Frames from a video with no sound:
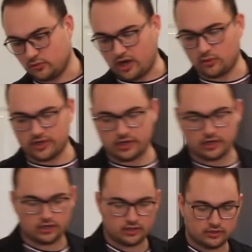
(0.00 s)
while we
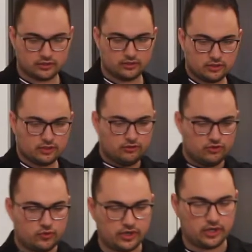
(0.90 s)
are
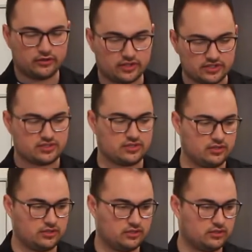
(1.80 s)
doing all of
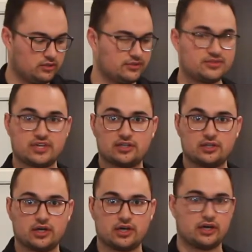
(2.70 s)
this,
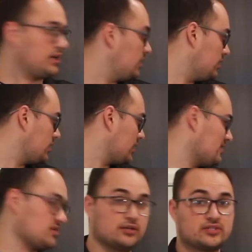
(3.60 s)
get a
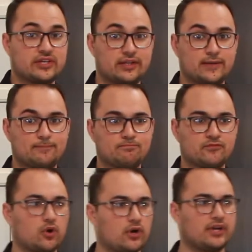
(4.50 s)
cast iron skillet
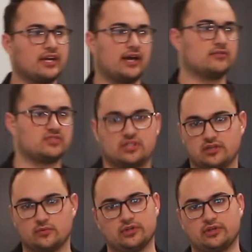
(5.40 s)
or any kind of
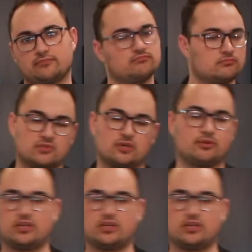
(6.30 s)
skillet really. It could